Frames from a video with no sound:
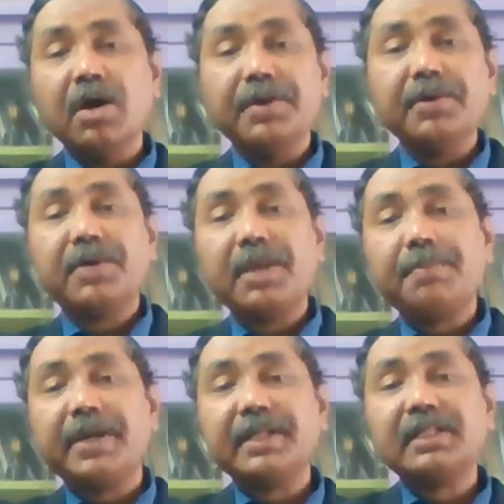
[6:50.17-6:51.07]
You
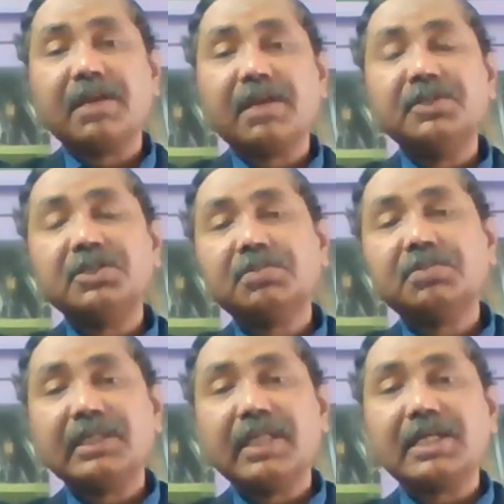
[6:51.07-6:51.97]
keep getting the revenues,
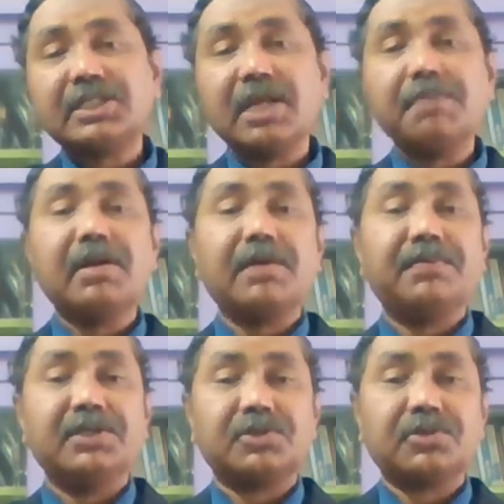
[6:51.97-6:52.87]
but they are stable
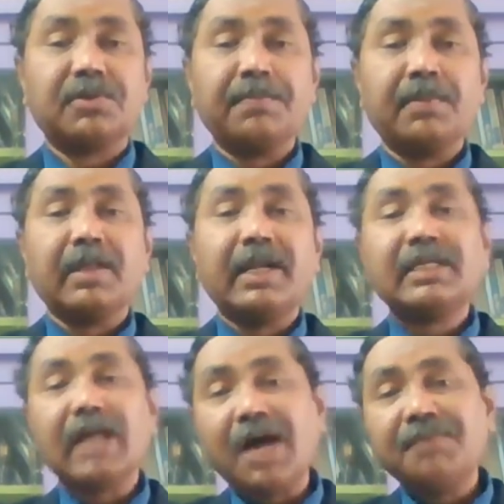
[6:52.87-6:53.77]
revenues.
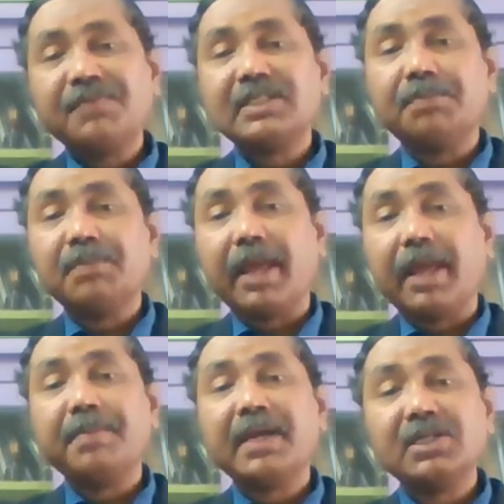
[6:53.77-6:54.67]
Right after some
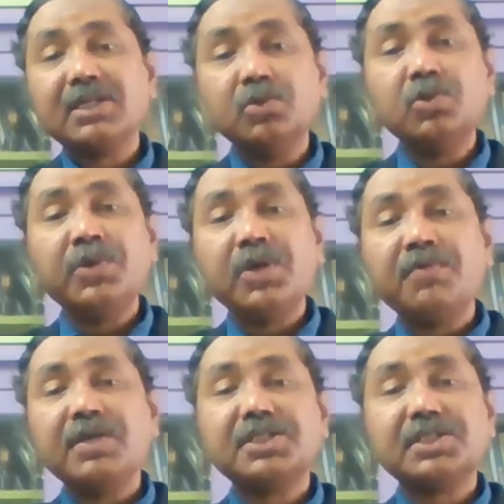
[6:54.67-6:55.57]
time, because new
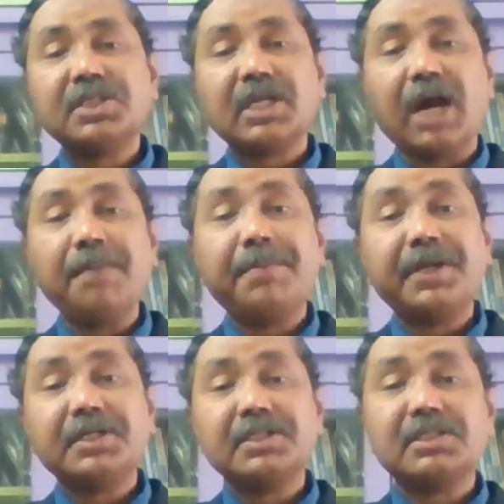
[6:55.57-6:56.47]
innovations and
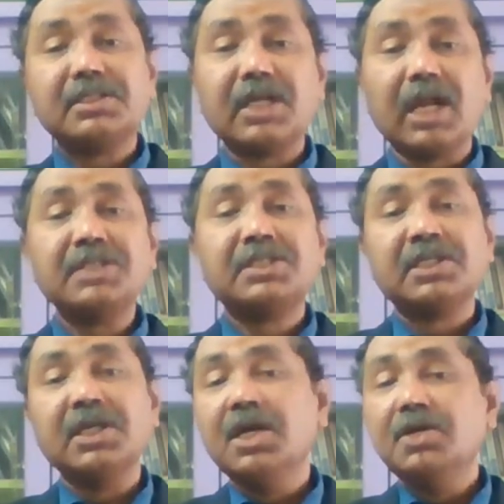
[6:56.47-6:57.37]
competitors launch
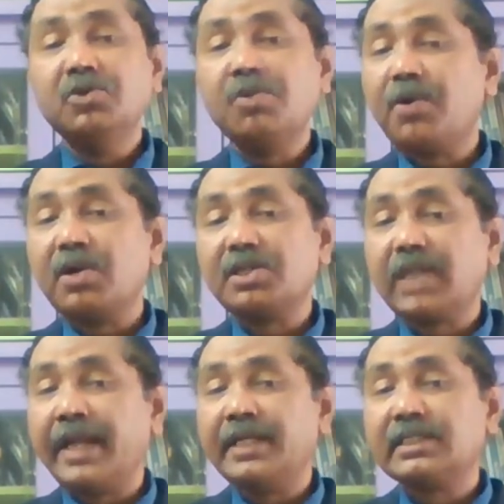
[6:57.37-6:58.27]
new products,
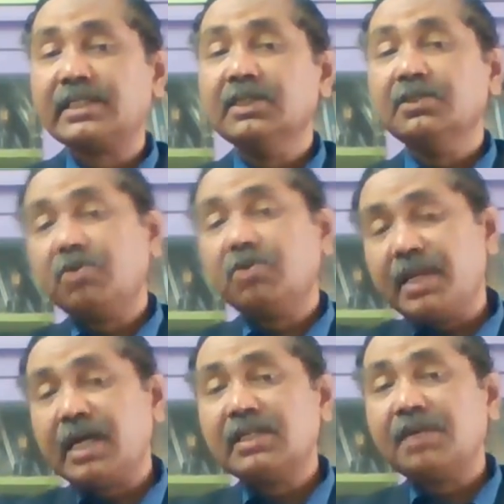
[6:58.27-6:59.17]
right? So
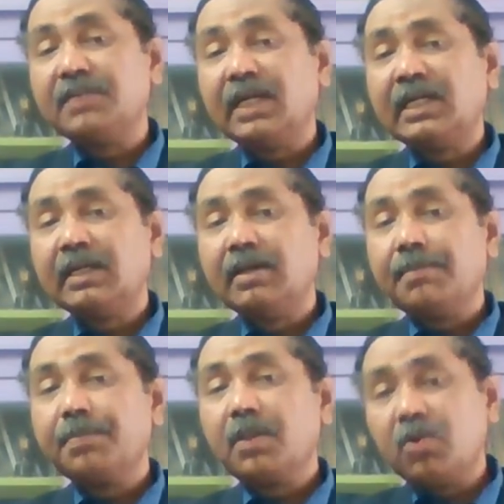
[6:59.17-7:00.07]
because of that,
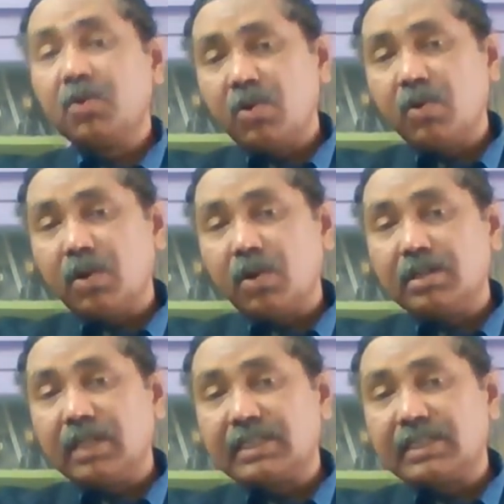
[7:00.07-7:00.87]
the